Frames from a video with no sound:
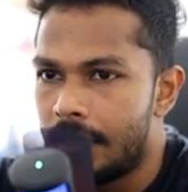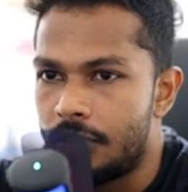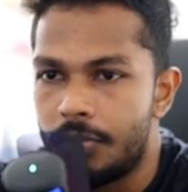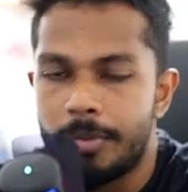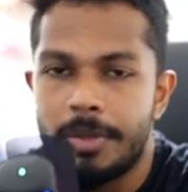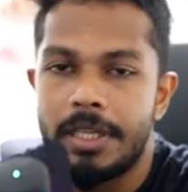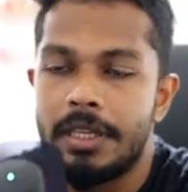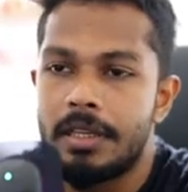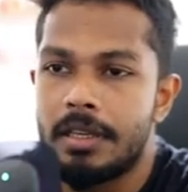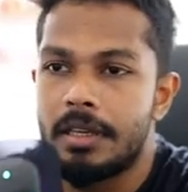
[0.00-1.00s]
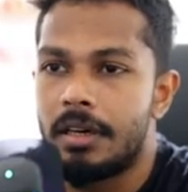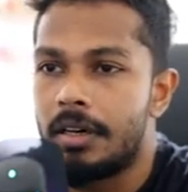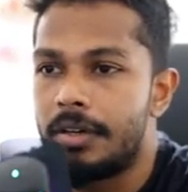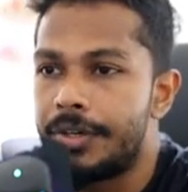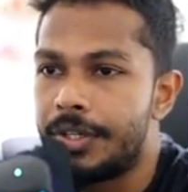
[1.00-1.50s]
be
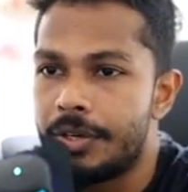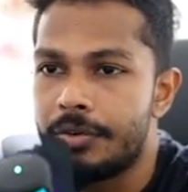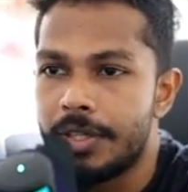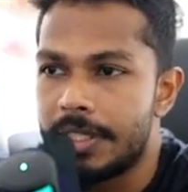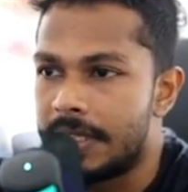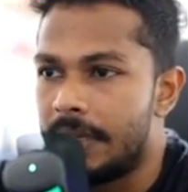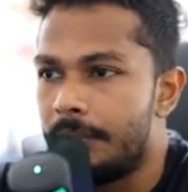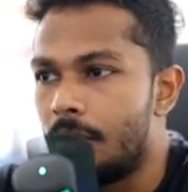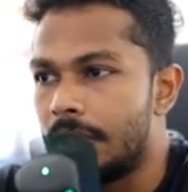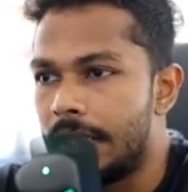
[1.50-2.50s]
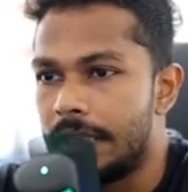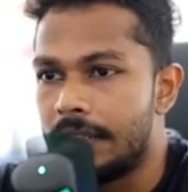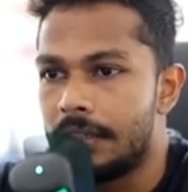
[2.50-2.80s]
retrieved the same order in the